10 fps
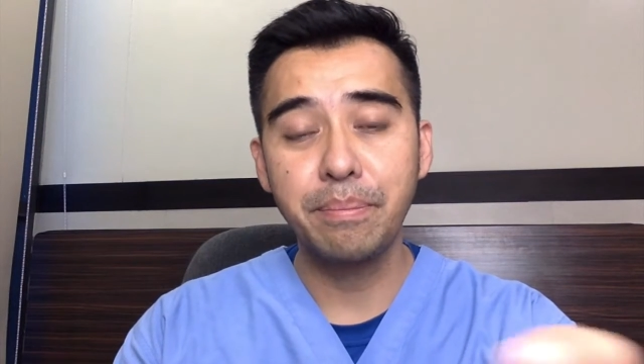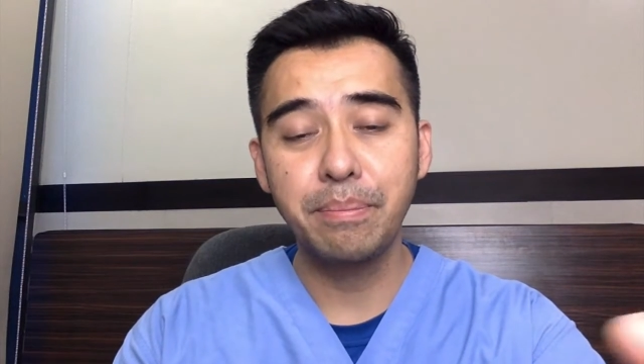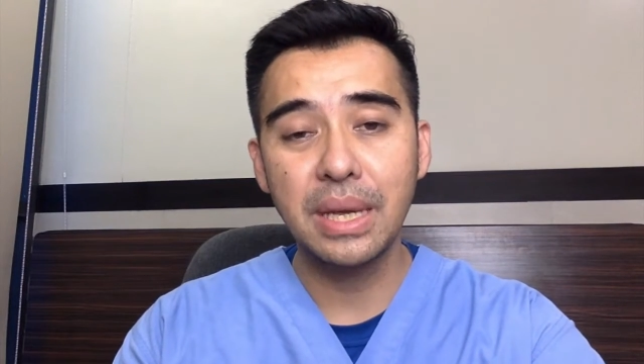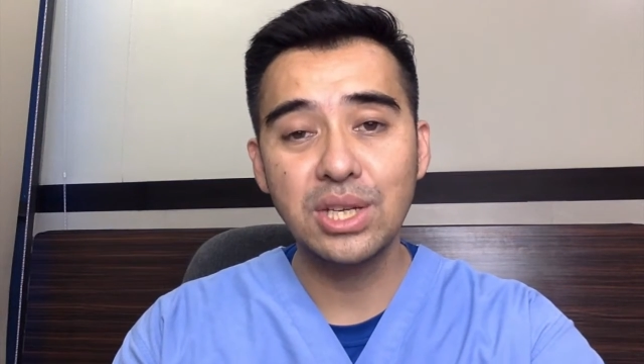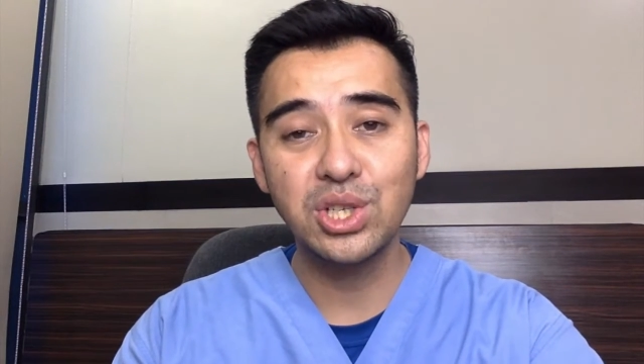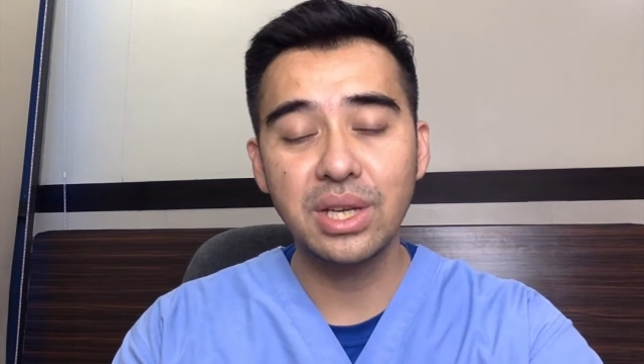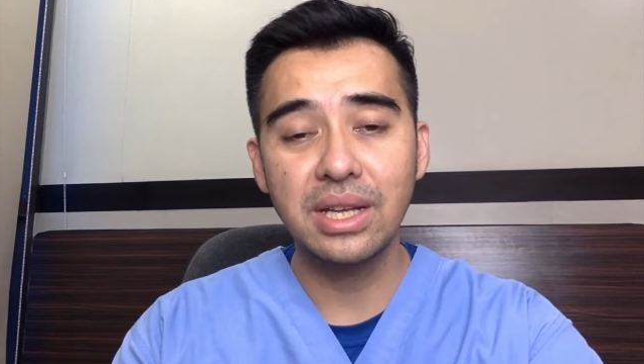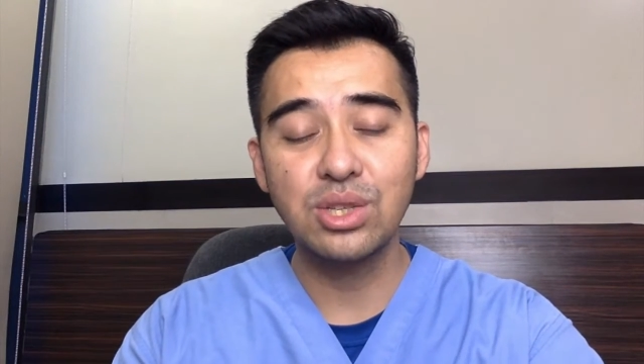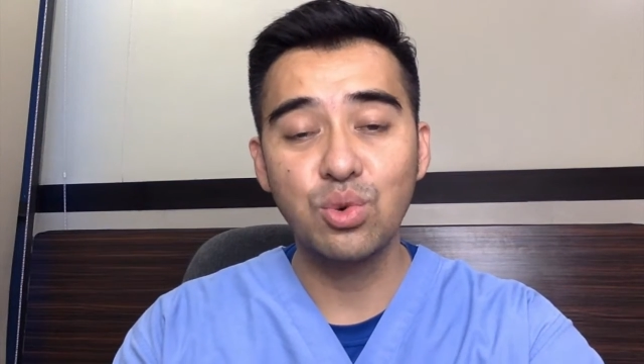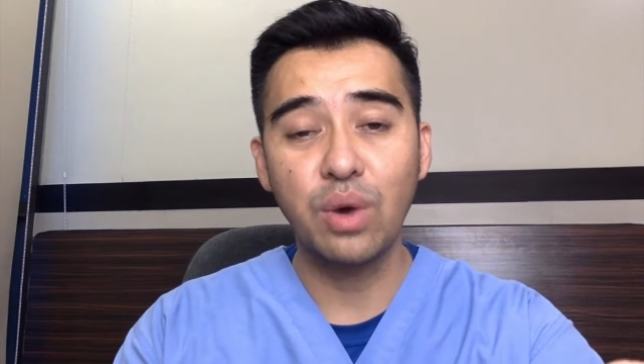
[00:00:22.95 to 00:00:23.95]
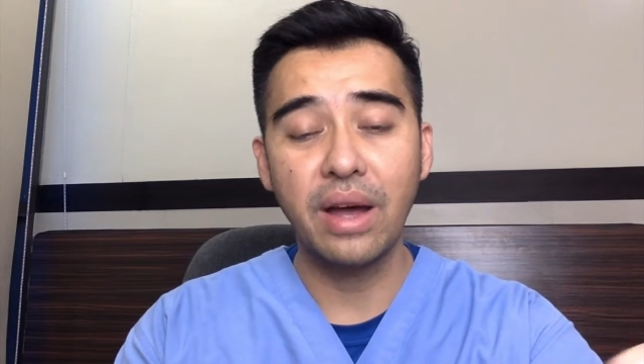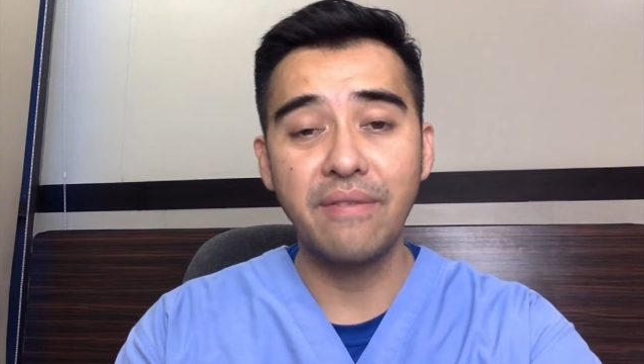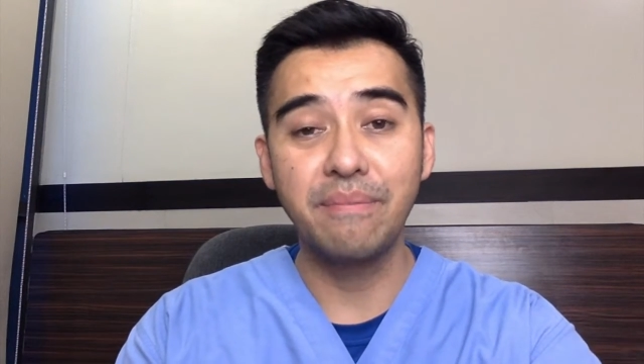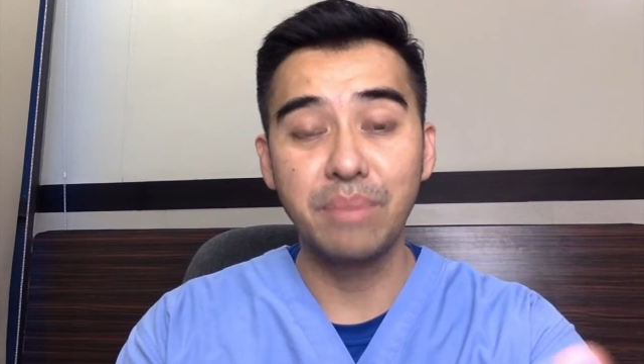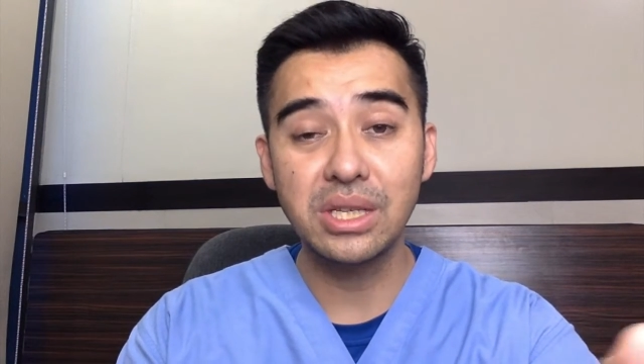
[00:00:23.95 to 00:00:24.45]
patients who have
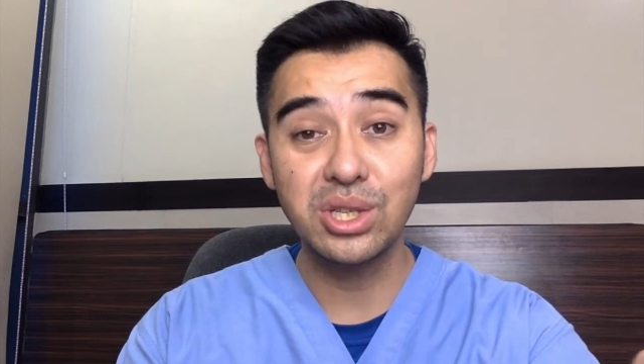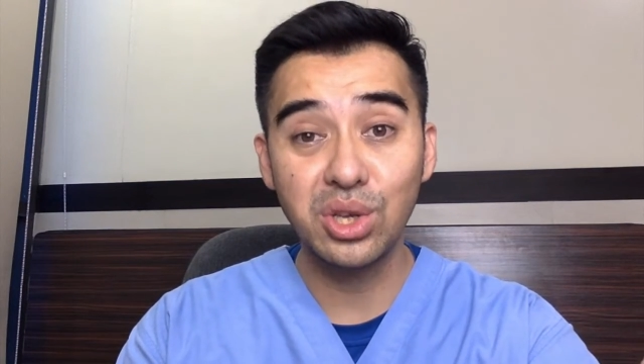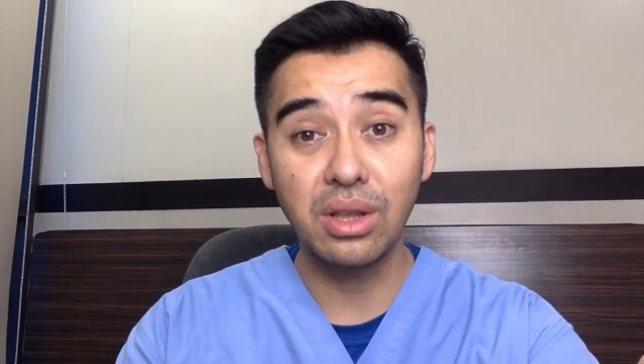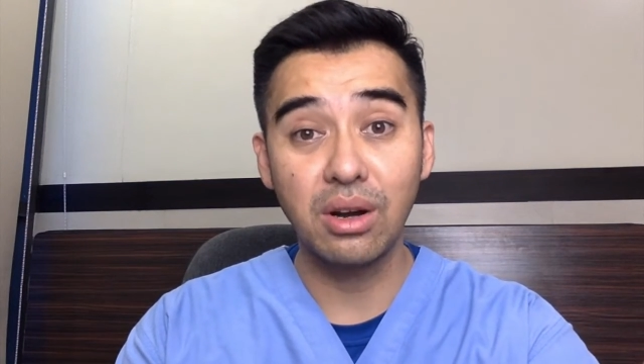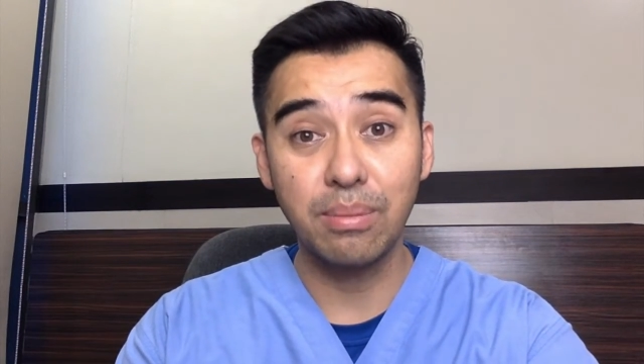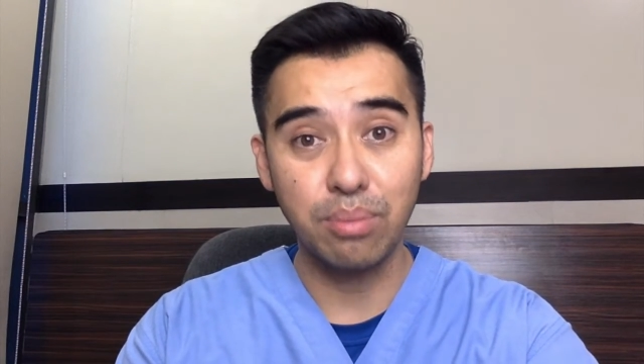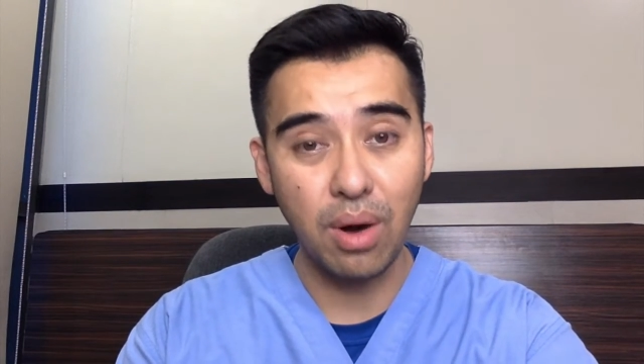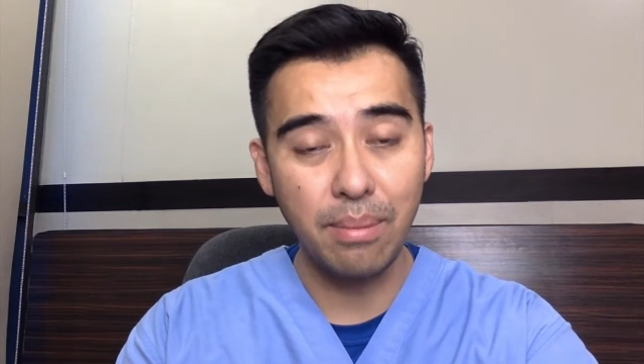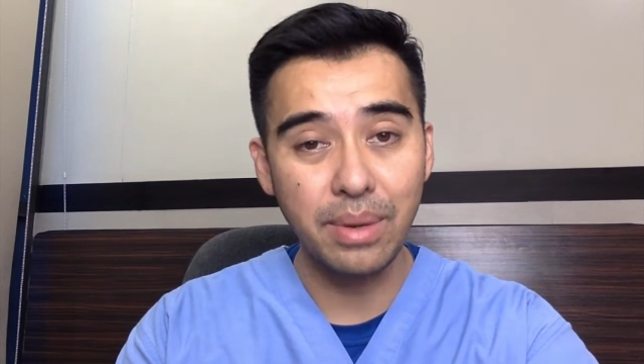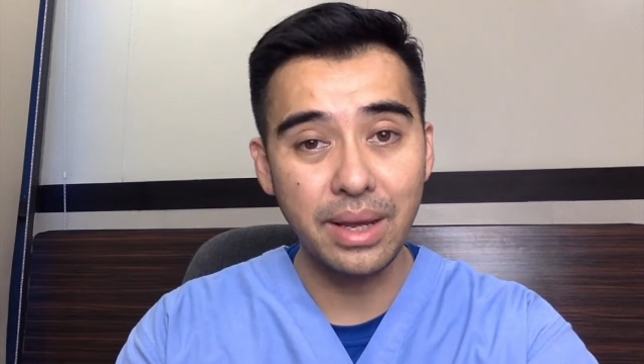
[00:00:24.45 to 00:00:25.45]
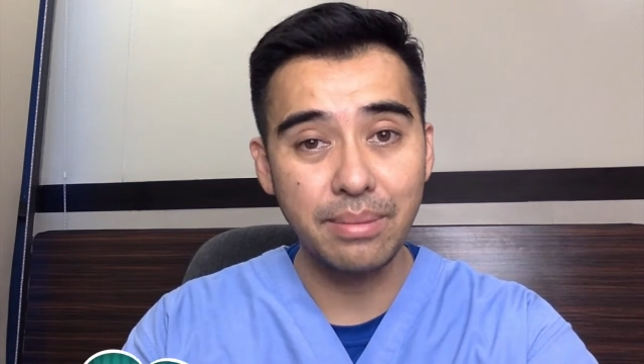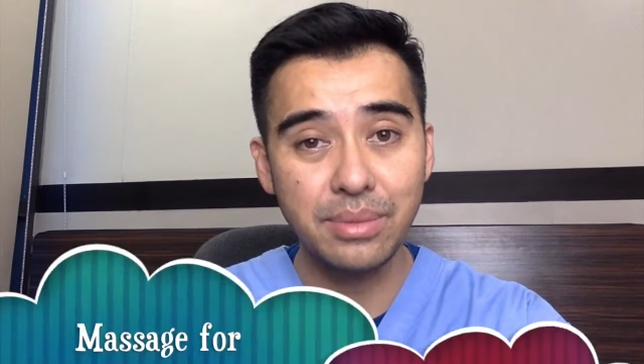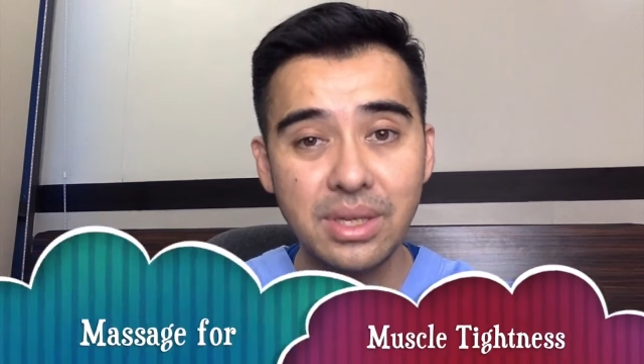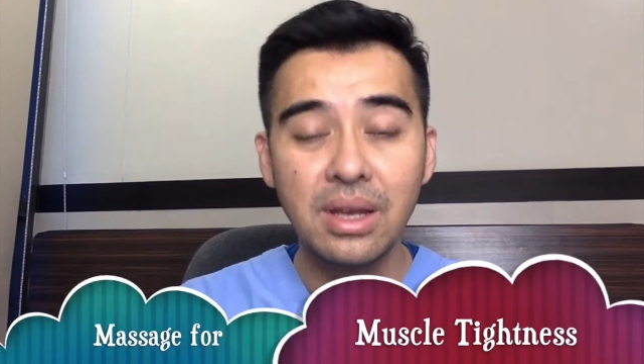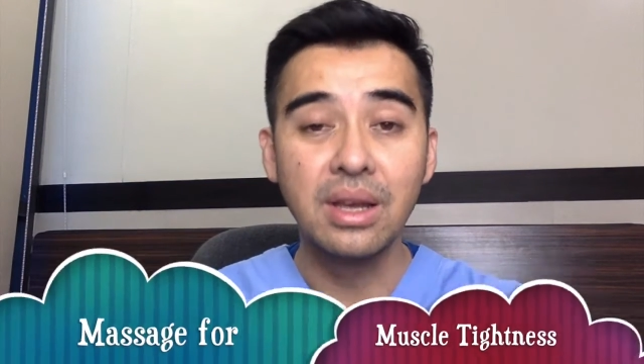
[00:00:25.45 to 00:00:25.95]
muscular problems.